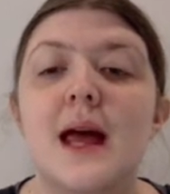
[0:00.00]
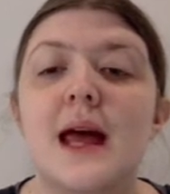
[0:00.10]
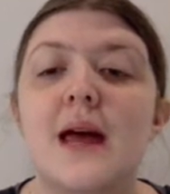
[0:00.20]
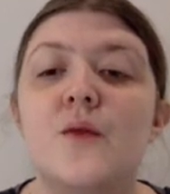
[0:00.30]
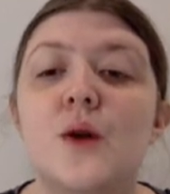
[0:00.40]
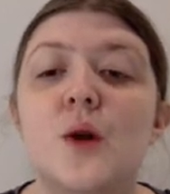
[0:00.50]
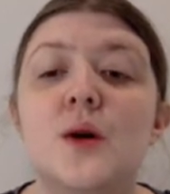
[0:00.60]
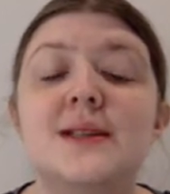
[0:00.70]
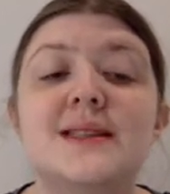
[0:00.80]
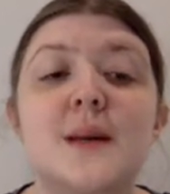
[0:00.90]
If we look
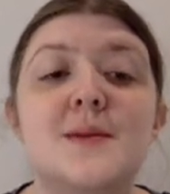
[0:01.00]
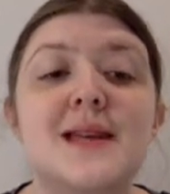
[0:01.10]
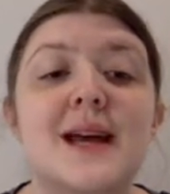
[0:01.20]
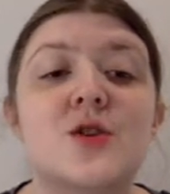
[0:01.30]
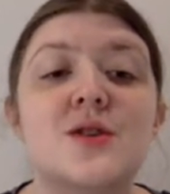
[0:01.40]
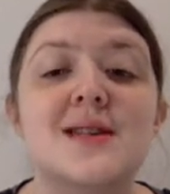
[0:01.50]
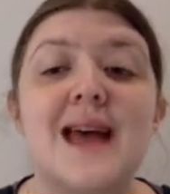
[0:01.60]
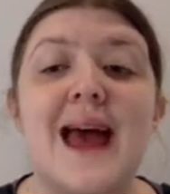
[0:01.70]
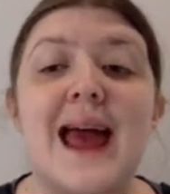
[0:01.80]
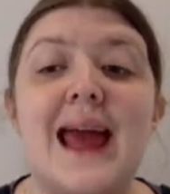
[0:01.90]
at subsections
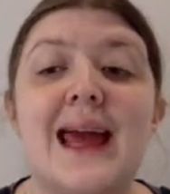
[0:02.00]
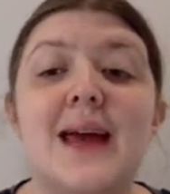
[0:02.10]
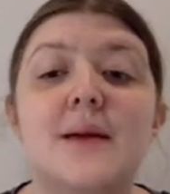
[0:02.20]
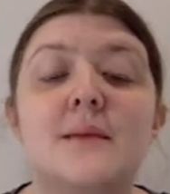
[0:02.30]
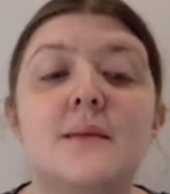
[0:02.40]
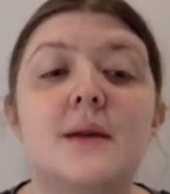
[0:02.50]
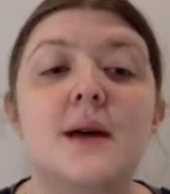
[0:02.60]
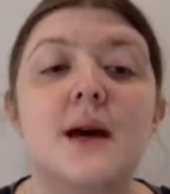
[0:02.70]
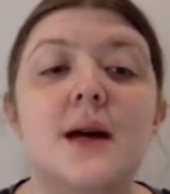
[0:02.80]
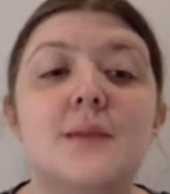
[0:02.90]
A
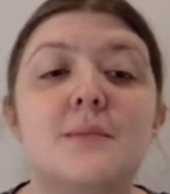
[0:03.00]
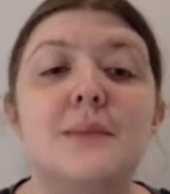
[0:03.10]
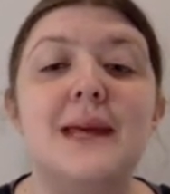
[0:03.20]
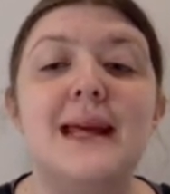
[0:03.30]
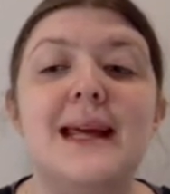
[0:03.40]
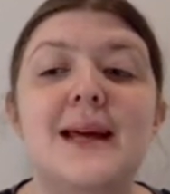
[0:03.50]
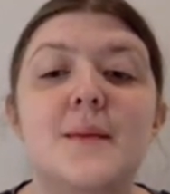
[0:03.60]
and B,